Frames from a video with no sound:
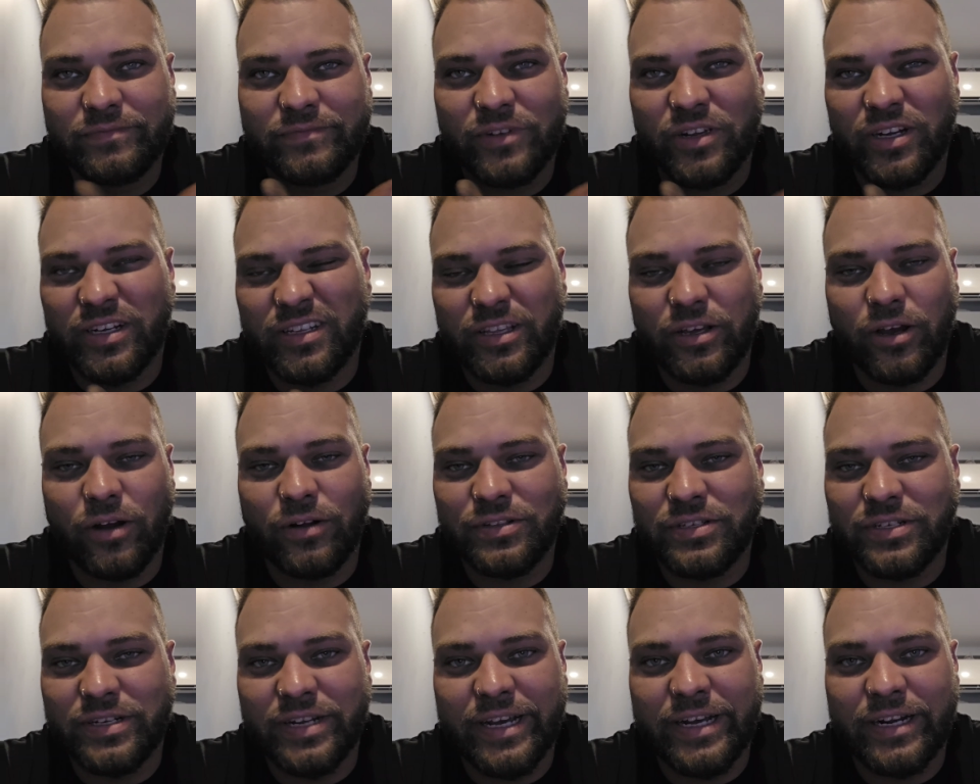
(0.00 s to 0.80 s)
like the
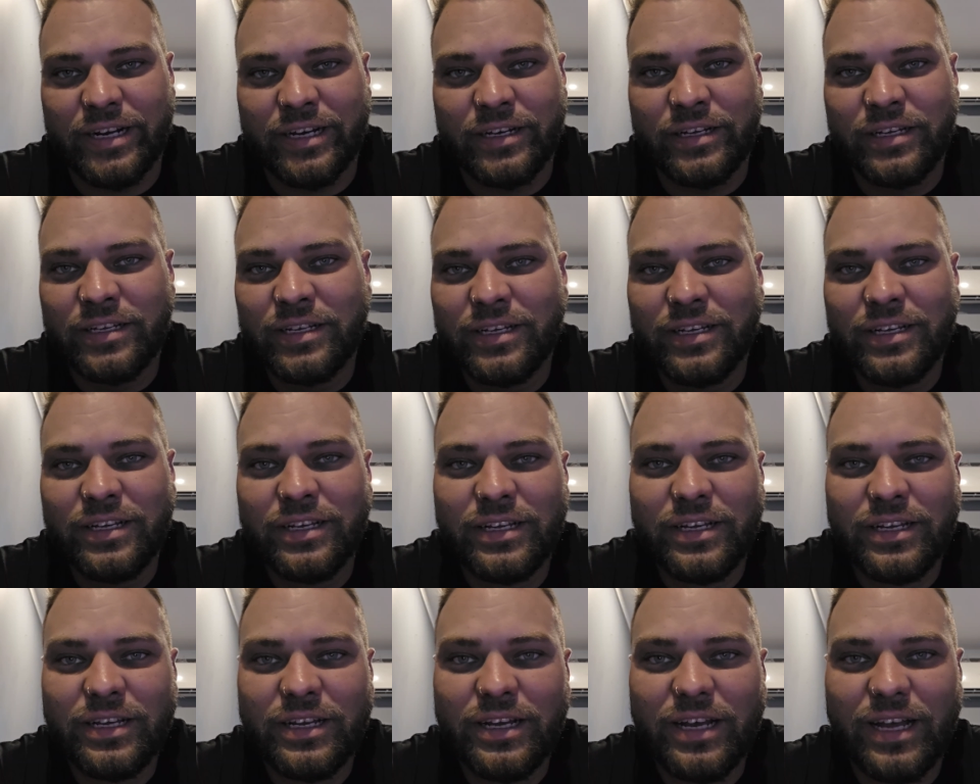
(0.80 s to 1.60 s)
alternator,
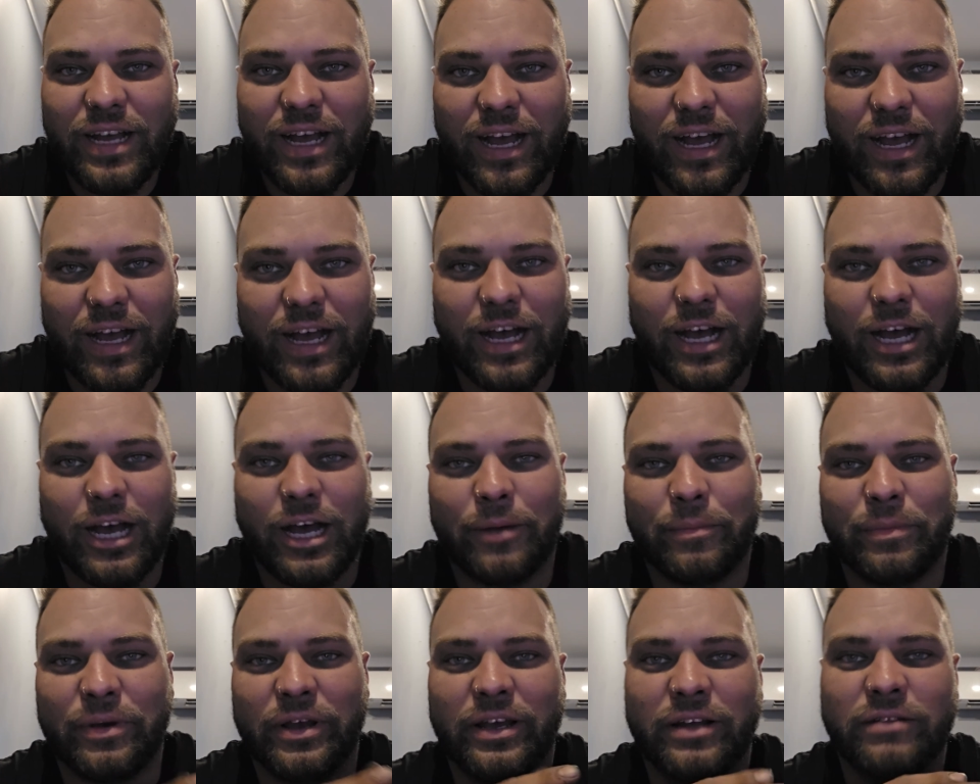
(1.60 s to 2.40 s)

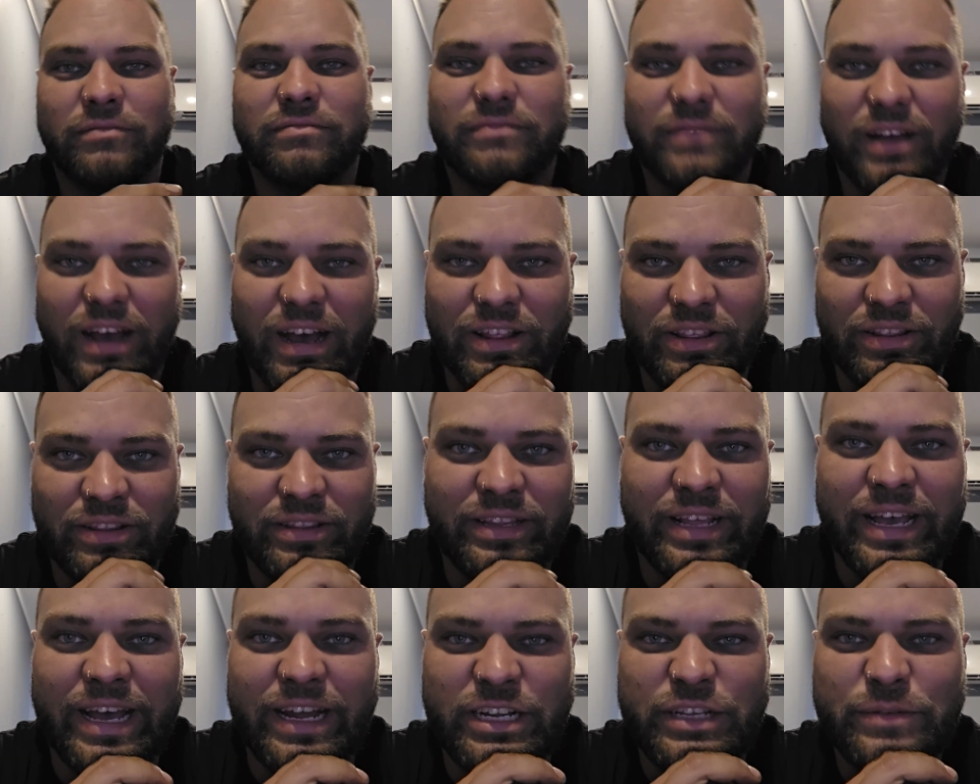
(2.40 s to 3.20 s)
but other
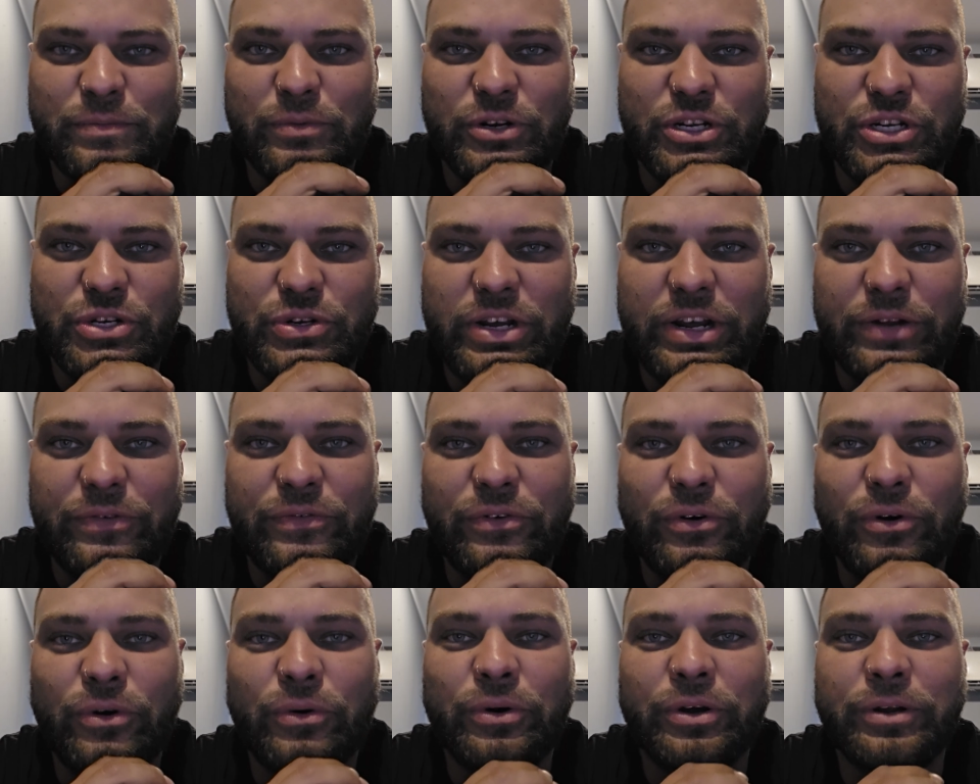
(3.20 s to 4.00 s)
than that, it's pretty
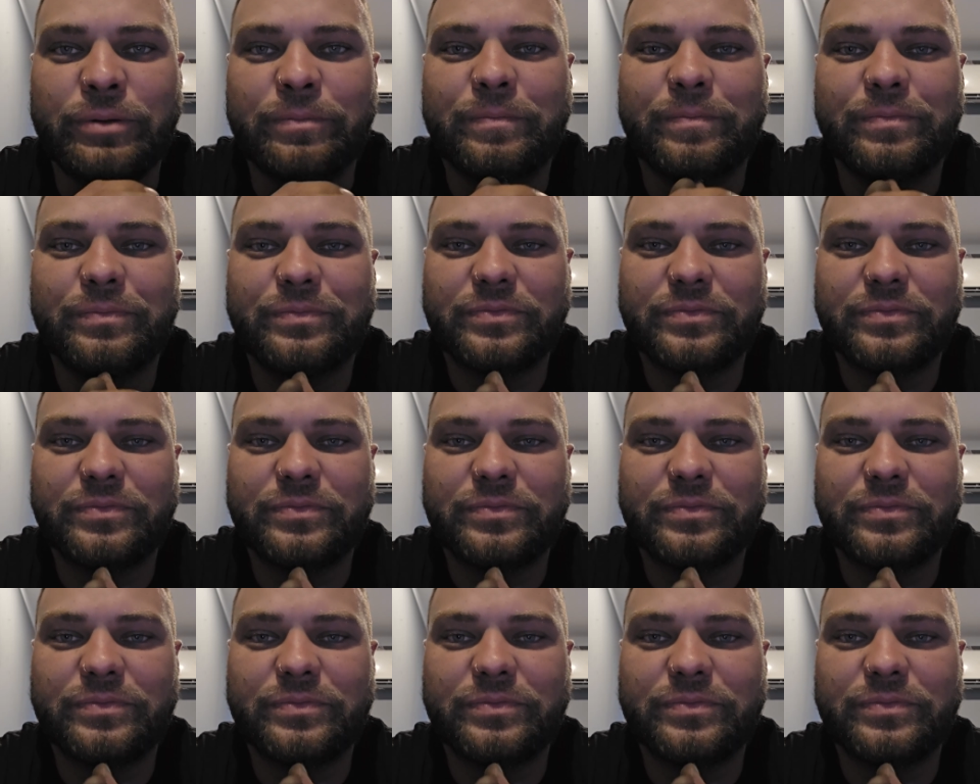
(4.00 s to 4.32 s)
straightforward.